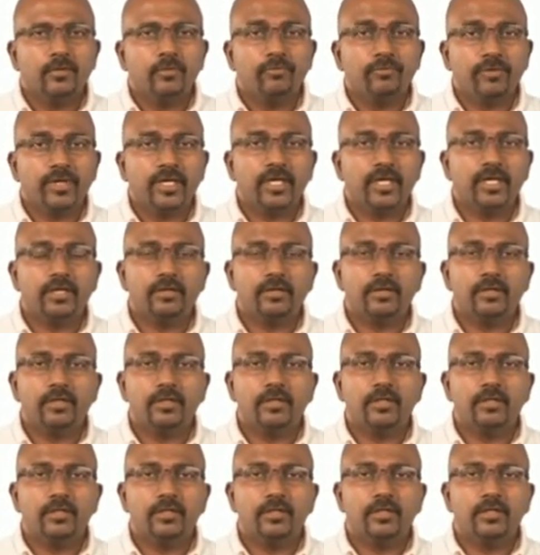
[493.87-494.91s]
where
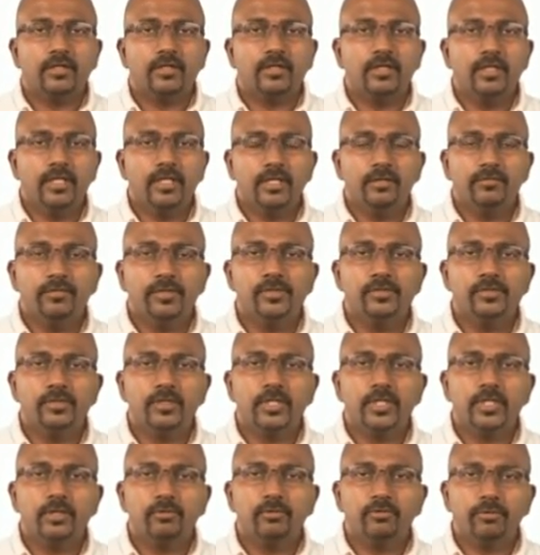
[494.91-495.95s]

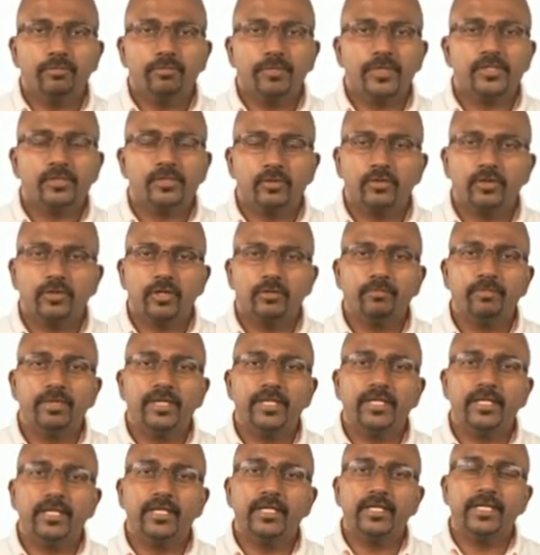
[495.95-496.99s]
individual equipments could not be
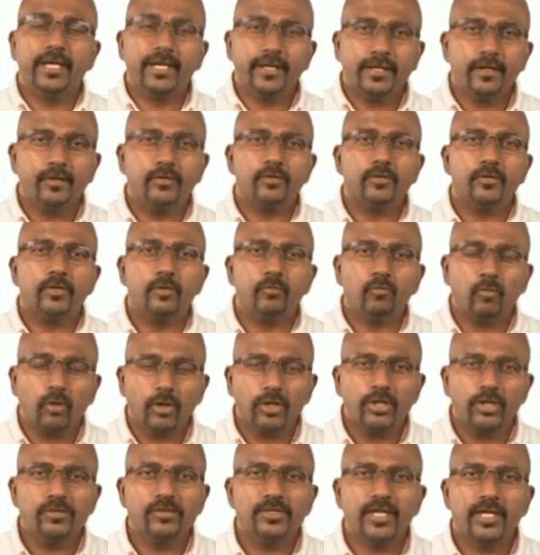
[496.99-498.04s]
dedicated to the
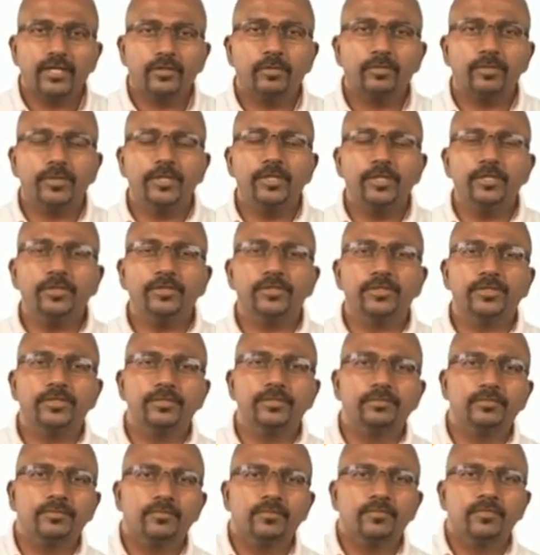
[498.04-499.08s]
volumes they had to produce,
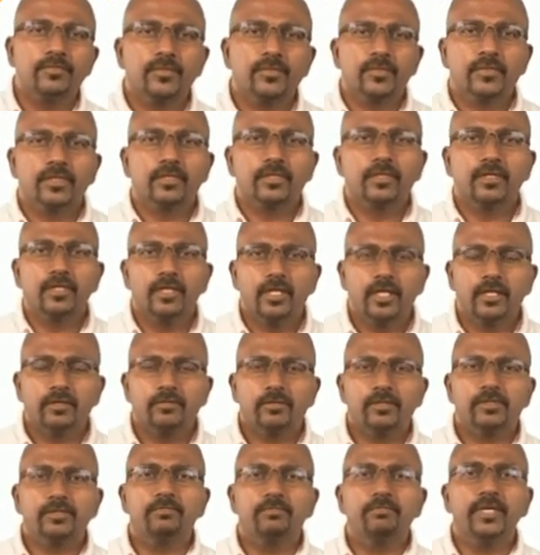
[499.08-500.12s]
it
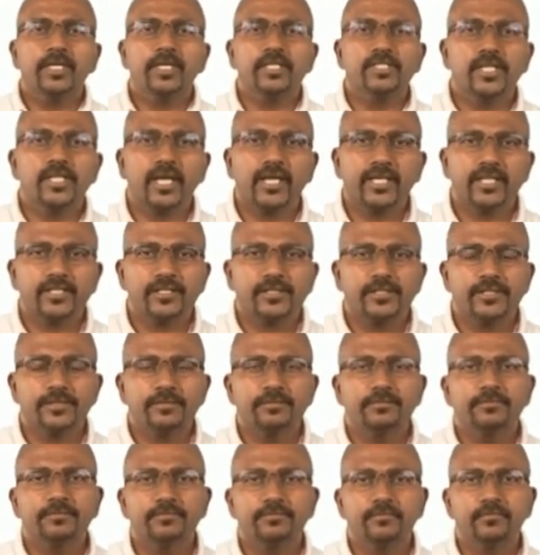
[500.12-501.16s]
was a big challenge.
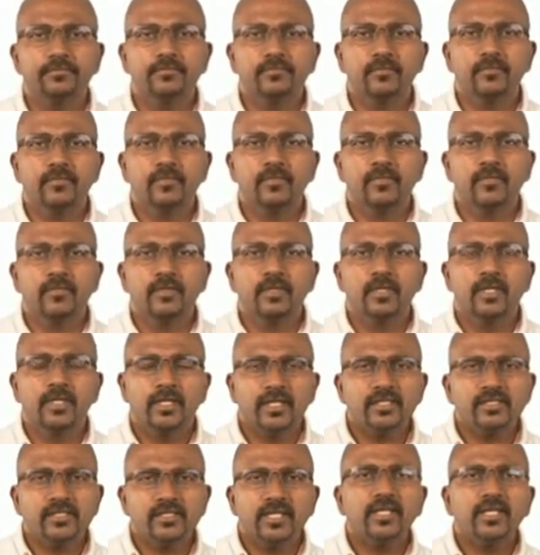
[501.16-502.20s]

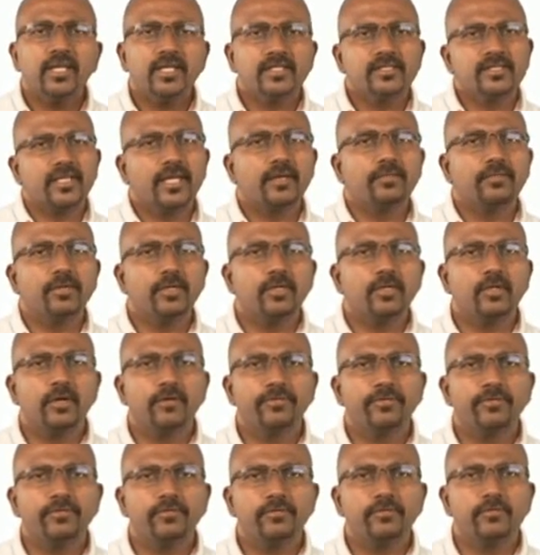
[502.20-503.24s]
Let's take example
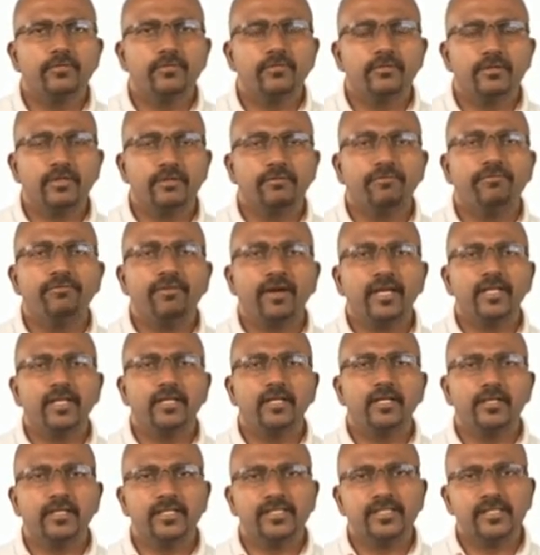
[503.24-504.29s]
of the
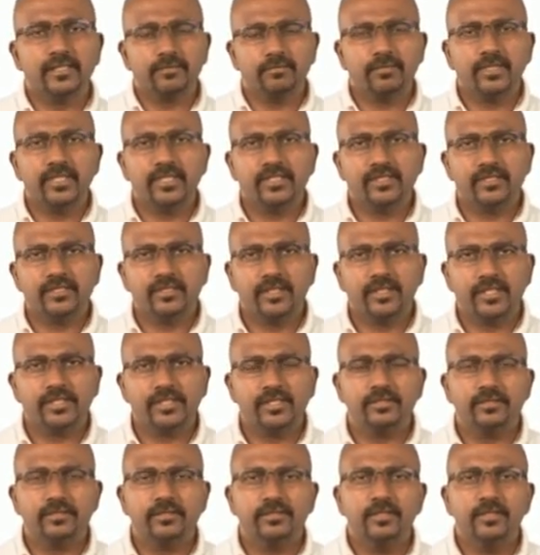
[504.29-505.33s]
final assembly
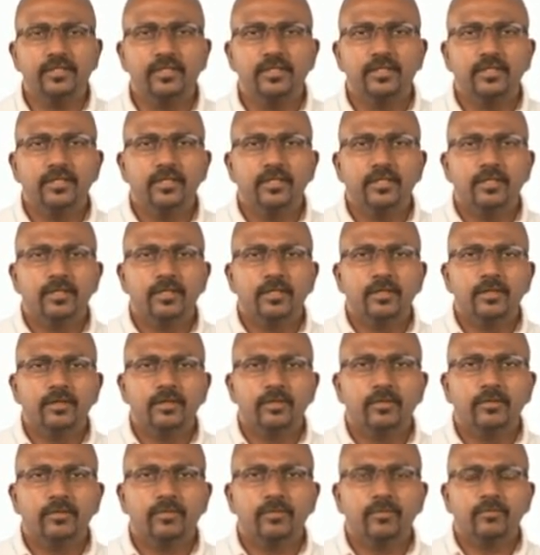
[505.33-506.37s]
station
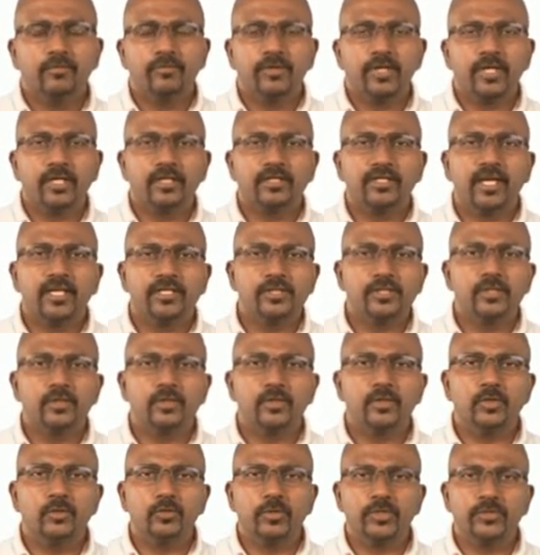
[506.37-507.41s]
where Taiichi
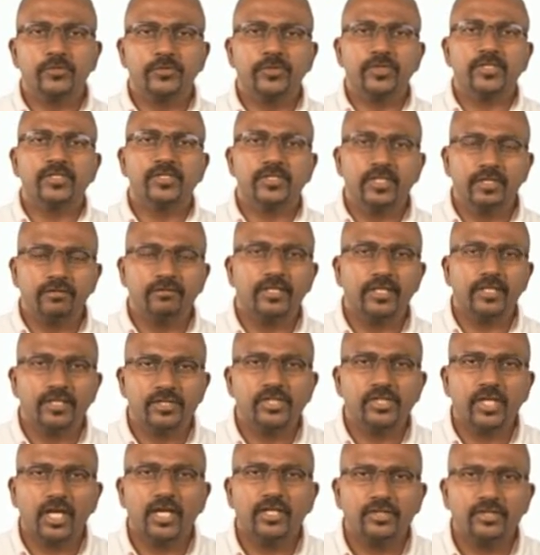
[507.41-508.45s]
Ohno was first given a
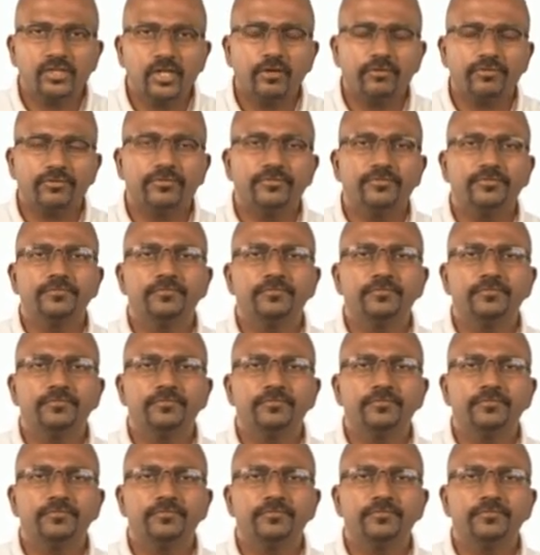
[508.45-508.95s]
charge of.